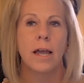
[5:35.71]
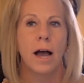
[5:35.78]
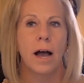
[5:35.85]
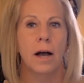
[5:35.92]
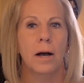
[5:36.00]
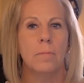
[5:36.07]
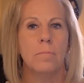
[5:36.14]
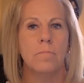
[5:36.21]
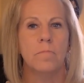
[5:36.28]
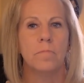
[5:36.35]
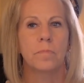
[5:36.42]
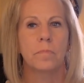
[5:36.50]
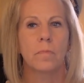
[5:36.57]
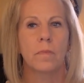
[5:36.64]
And
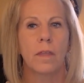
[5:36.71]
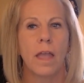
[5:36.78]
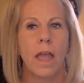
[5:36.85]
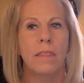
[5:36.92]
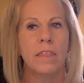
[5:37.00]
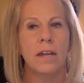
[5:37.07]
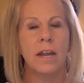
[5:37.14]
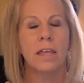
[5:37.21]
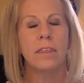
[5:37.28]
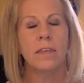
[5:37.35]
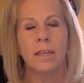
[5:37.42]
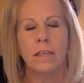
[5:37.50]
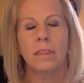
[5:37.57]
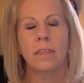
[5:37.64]
then I
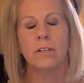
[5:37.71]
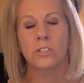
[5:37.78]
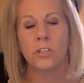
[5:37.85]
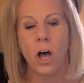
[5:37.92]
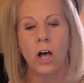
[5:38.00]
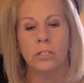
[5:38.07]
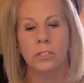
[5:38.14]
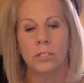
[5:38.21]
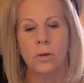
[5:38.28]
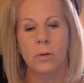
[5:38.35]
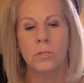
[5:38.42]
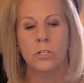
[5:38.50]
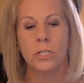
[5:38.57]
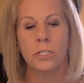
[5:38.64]
think there's also
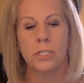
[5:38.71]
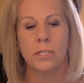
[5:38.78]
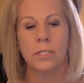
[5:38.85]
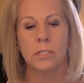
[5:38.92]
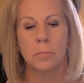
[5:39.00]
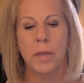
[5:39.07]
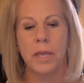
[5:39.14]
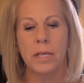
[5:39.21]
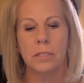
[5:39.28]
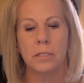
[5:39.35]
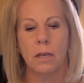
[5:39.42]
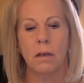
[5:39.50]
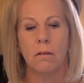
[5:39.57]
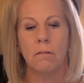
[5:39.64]
just this
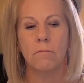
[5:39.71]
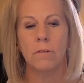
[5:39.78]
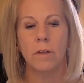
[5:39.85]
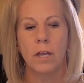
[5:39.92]
piece of